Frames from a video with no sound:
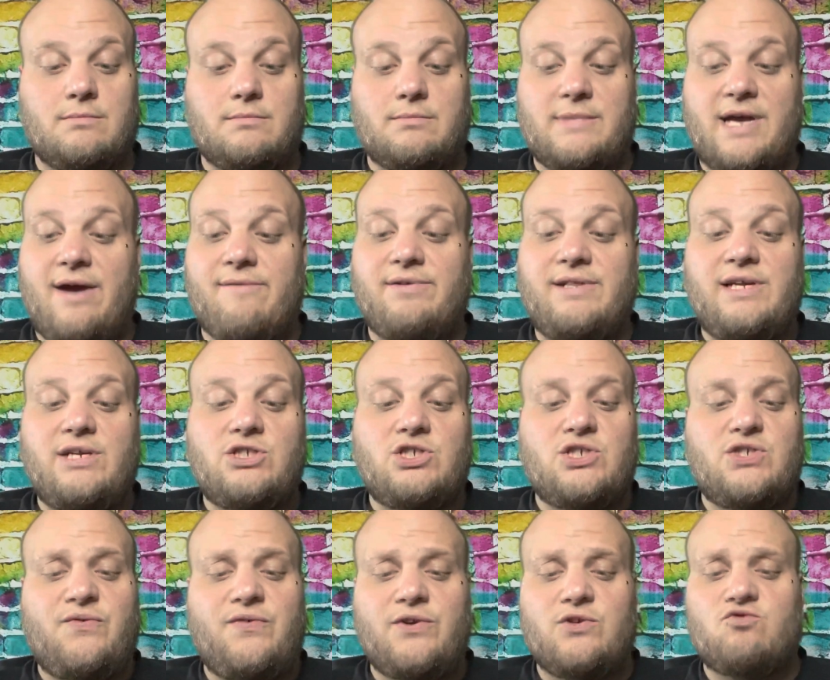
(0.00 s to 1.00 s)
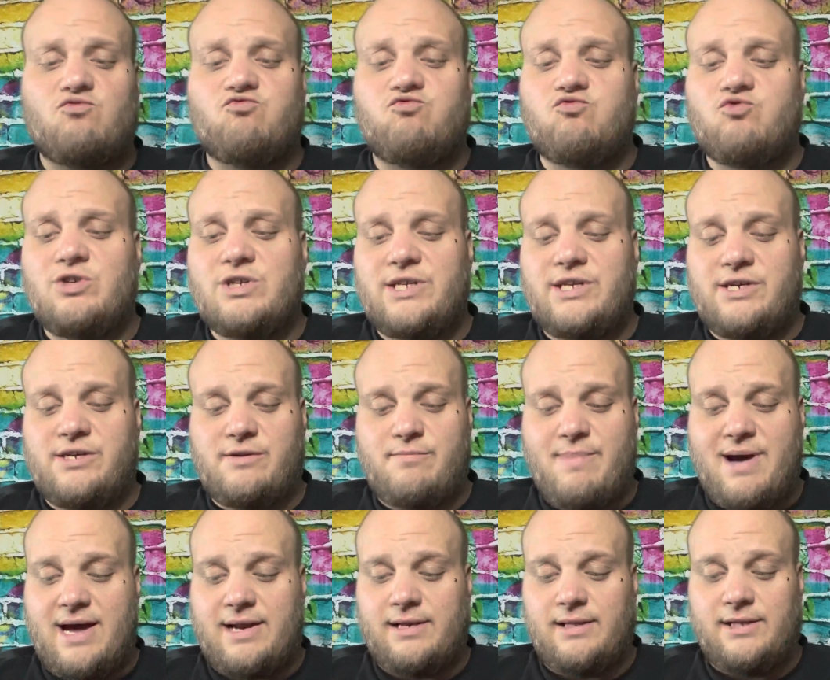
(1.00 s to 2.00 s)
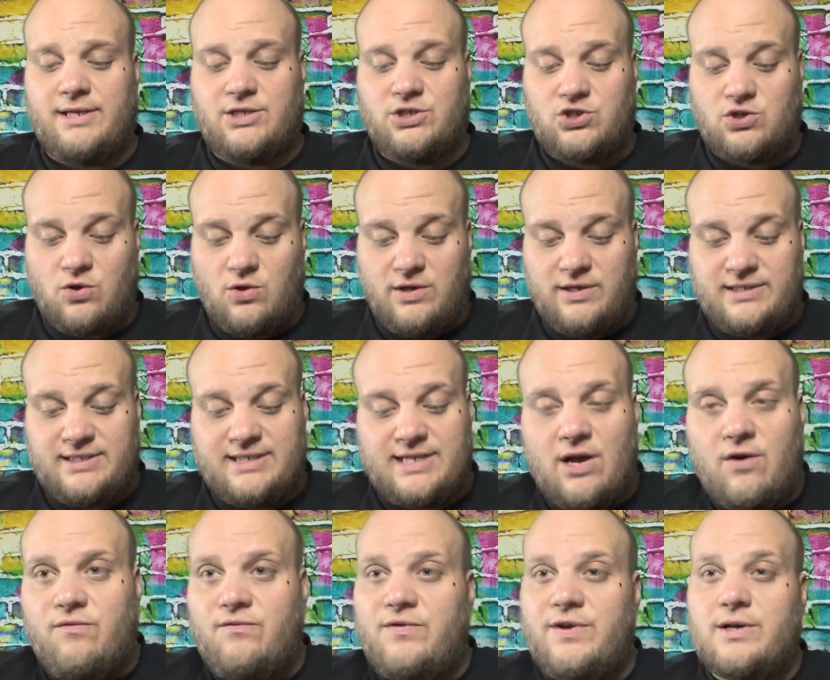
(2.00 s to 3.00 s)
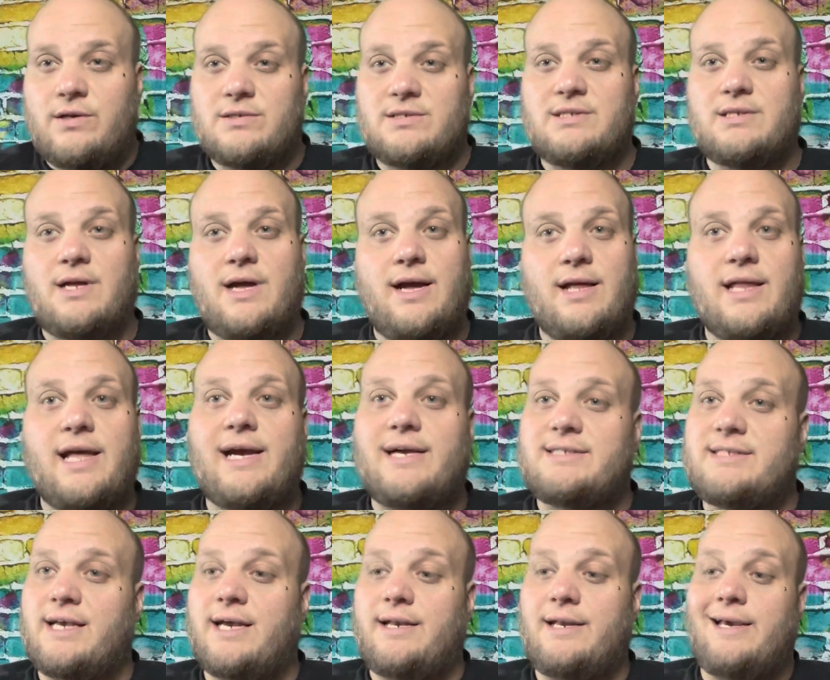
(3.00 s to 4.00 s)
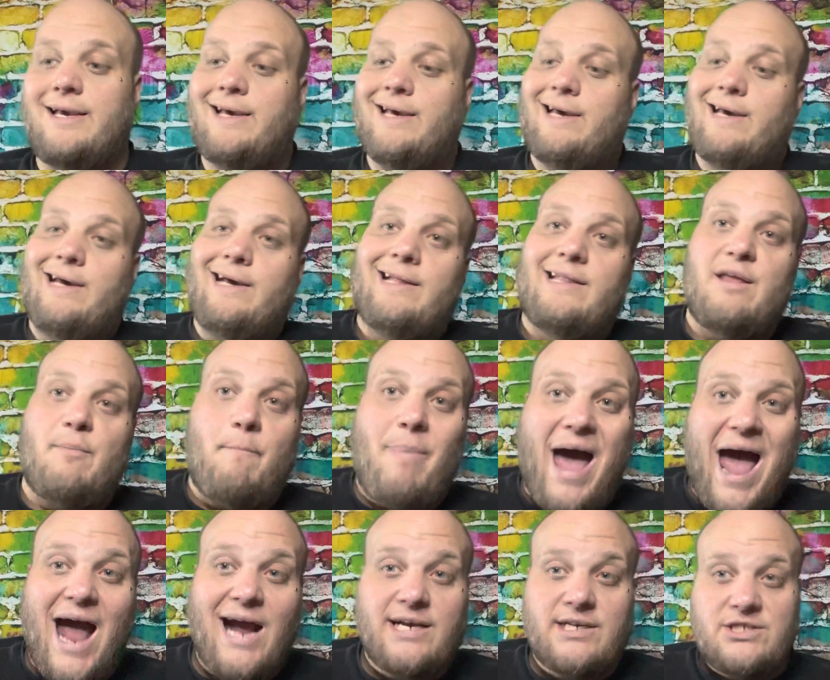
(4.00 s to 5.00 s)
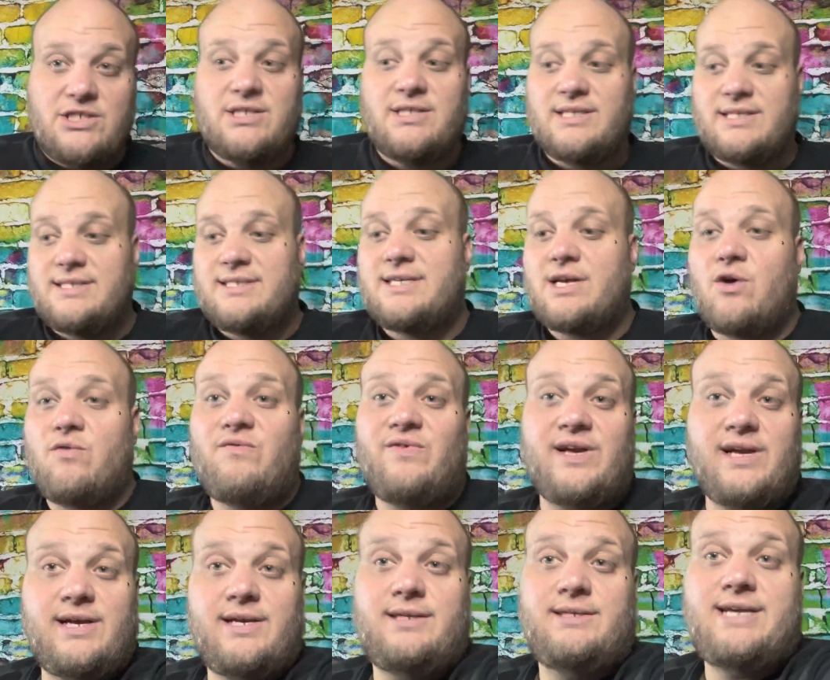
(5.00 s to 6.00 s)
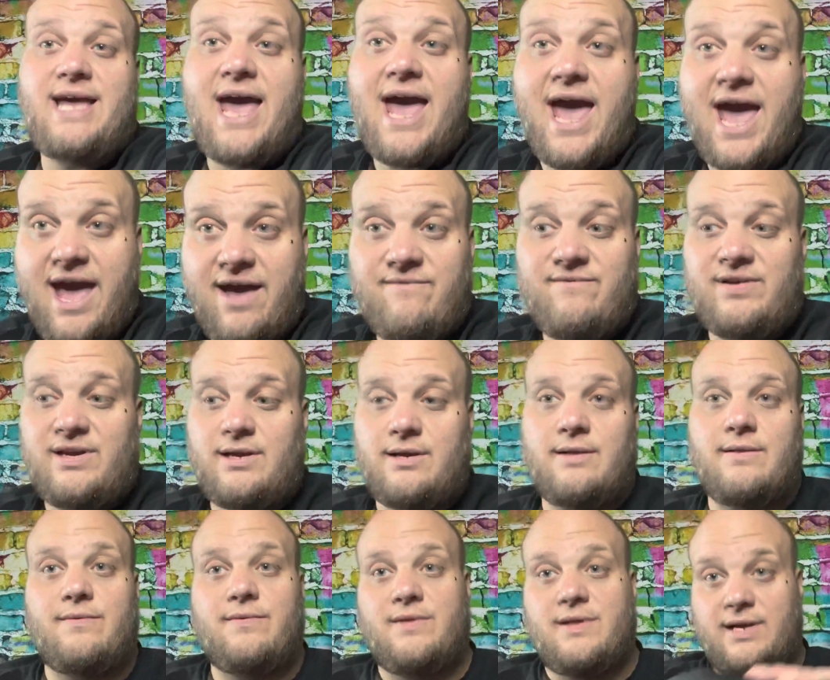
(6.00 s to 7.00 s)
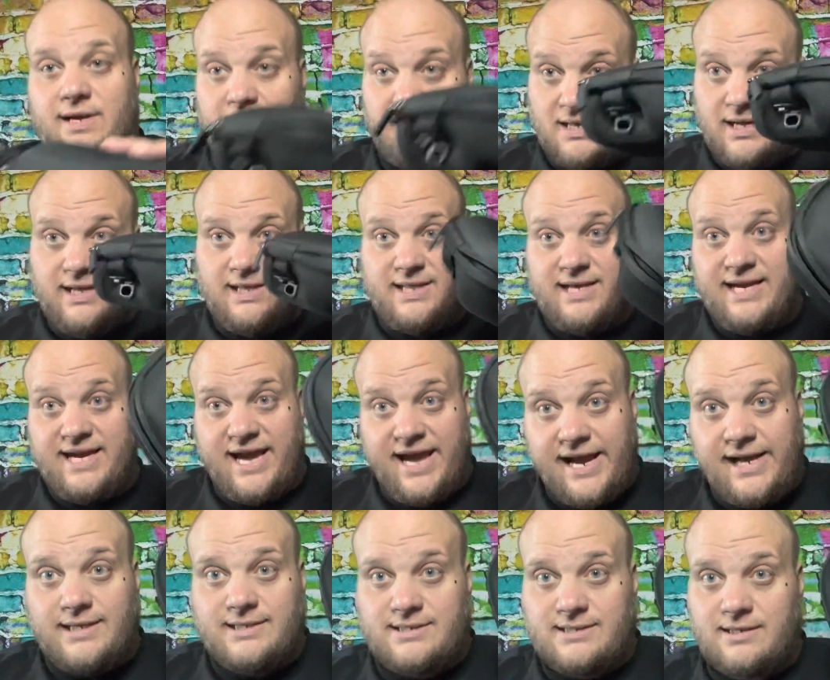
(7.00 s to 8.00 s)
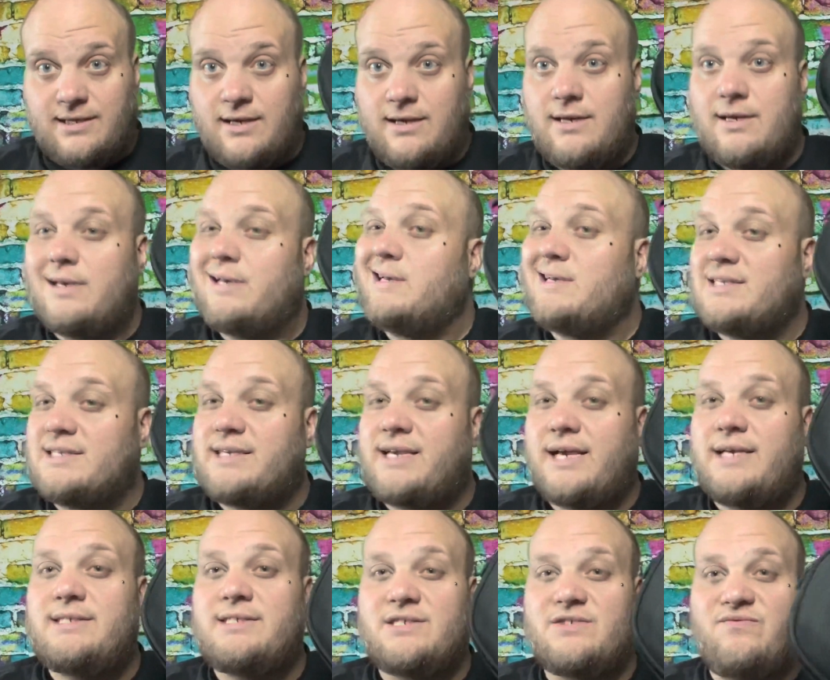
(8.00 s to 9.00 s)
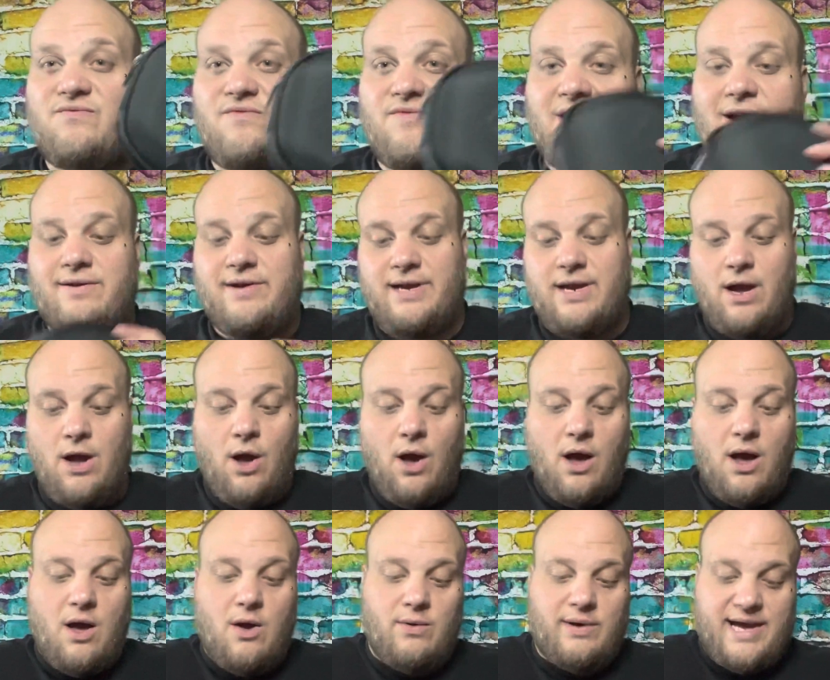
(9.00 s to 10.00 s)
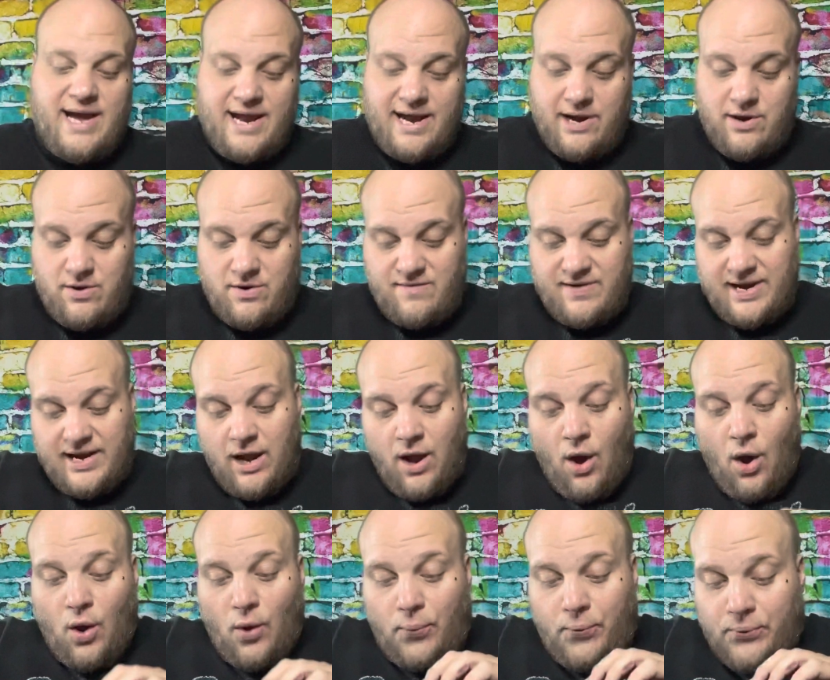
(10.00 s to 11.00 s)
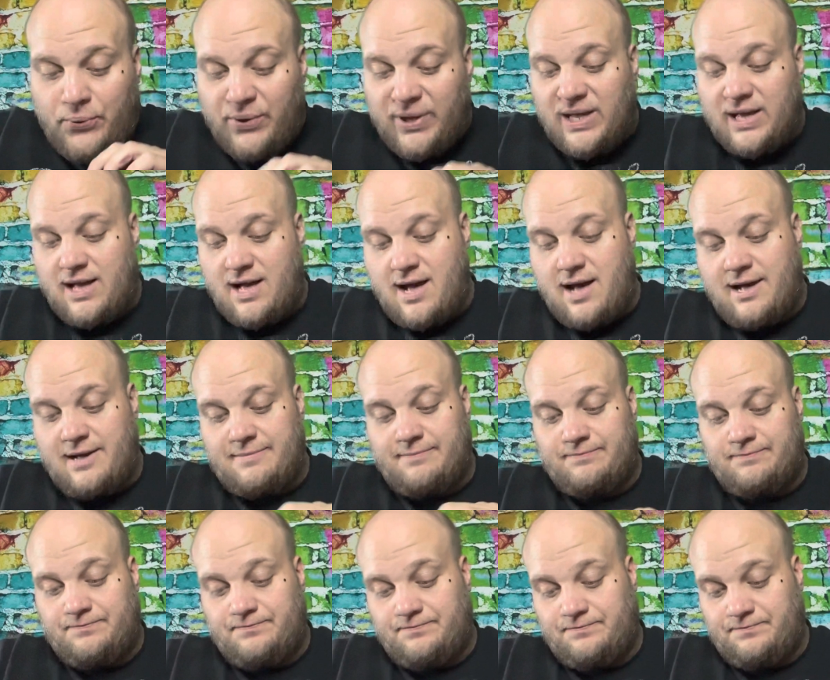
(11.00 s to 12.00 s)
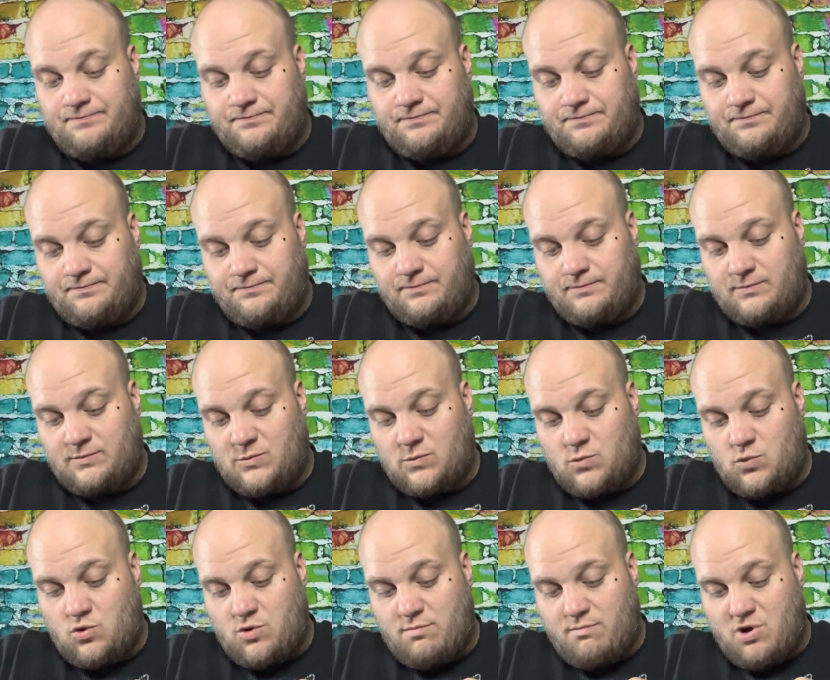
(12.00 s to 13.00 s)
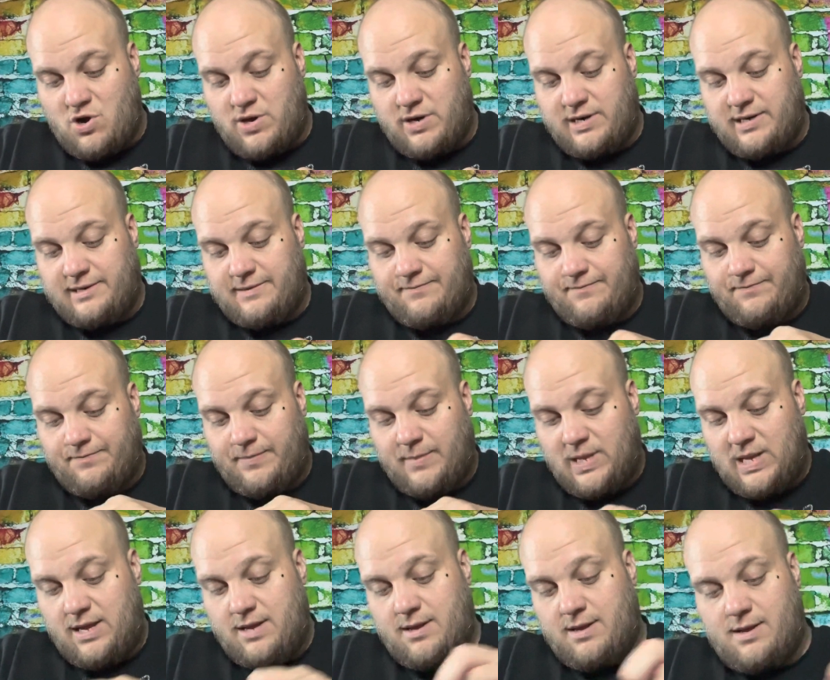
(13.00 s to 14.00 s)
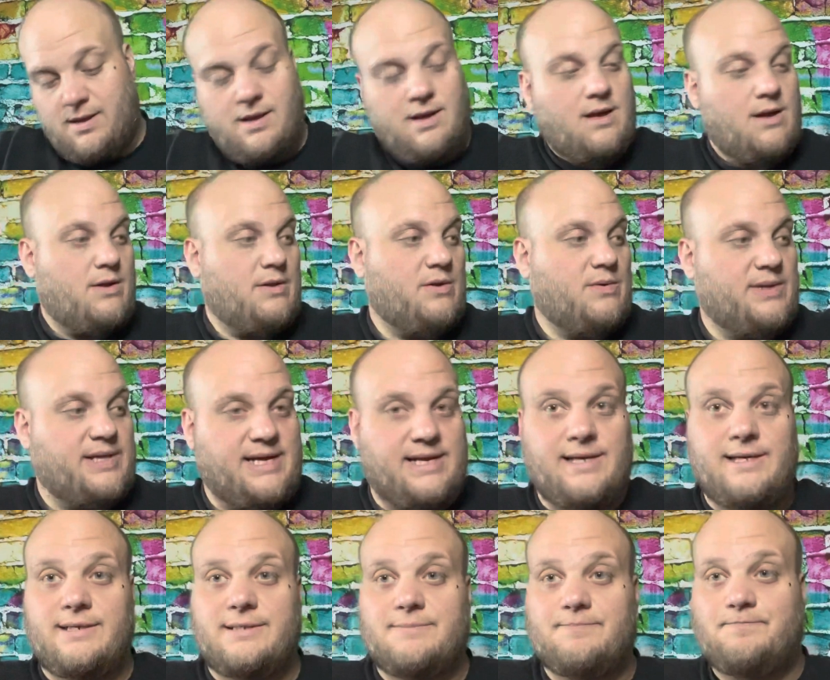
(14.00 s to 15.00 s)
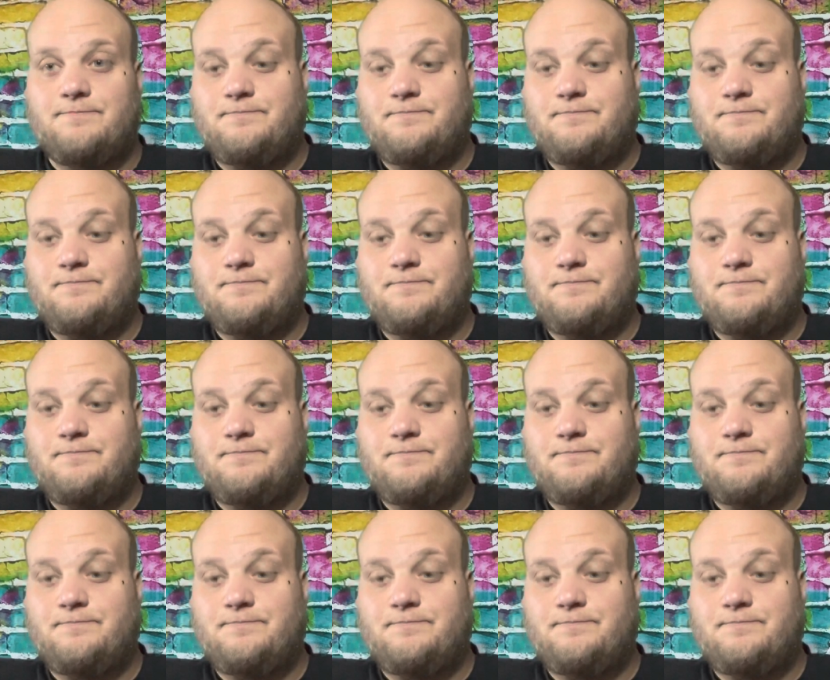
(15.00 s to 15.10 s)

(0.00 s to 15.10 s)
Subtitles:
Everything just feels really good about it. The controller itself feels, like I said, the packaging itself is heavy. The case... This case is very... Oh, can't hear already. Or Mark. I don't know what that is.